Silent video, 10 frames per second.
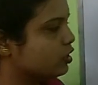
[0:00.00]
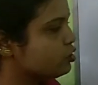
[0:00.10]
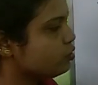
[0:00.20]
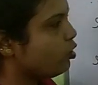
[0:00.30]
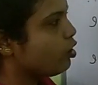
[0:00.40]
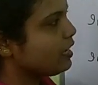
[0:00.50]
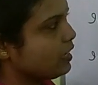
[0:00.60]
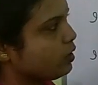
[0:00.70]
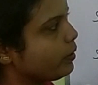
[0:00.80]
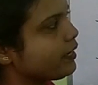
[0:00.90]
So on
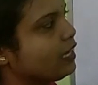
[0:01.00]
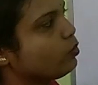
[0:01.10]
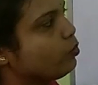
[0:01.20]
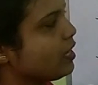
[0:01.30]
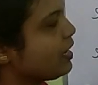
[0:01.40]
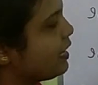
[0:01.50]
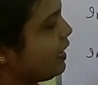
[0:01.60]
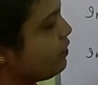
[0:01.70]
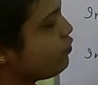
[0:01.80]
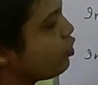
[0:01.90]
equating we are
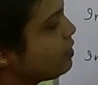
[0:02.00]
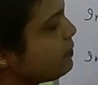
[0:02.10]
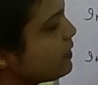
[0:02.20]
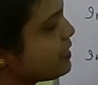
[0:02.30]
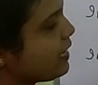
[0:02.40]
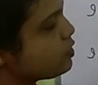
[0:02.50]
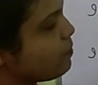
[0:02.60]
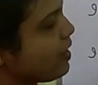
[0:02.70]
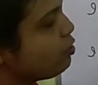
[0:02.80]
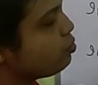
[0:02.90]
getting 40 plus X
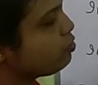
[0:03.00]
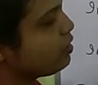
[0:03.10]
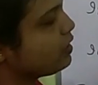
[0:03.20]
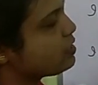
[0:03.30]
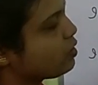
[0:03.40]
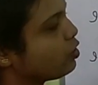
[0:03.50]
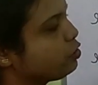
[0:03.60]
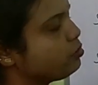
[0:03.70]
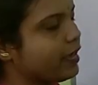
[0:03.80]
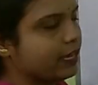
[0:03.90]
by root 3 is equal
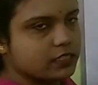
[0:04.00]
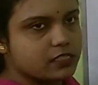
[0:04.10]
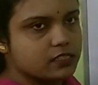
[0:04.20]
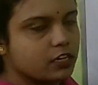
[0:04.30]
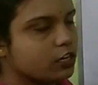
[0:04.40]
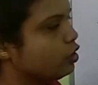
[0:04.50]
to X.